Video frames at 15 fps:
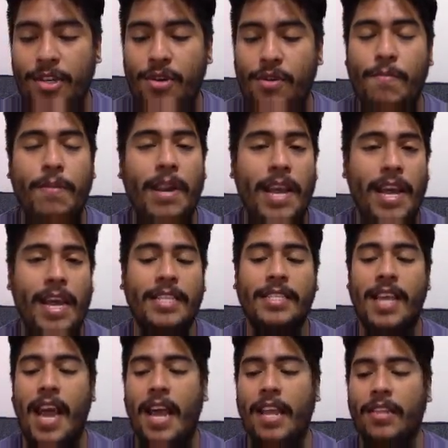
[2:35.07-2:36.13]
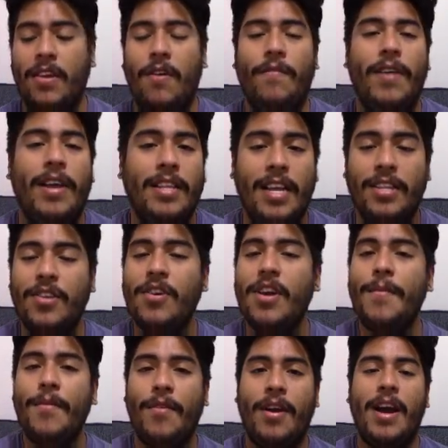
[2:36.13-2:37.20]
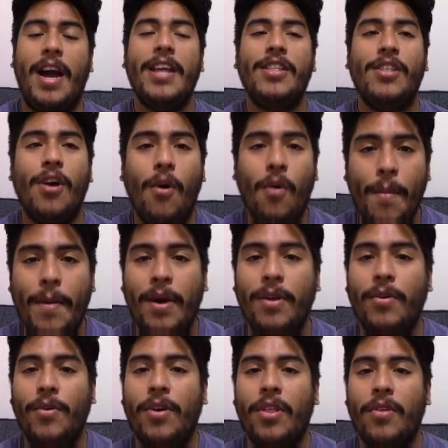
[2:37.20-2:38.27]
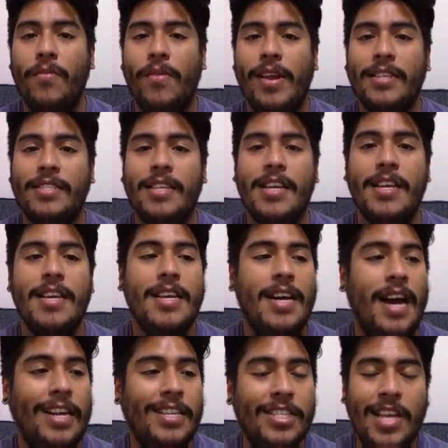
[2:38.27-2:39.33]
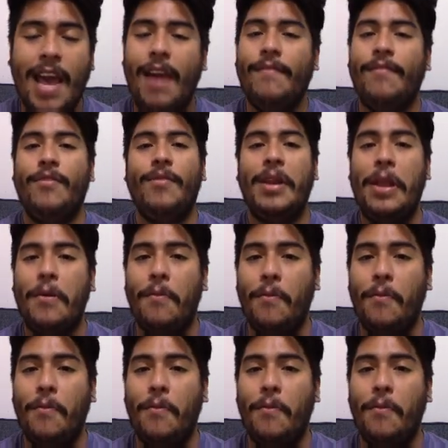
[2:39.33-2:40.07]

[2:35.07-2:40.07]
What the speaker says: to play as Gandalf. And don't get me wrong, I know about Lord of the Rings. I just haven't really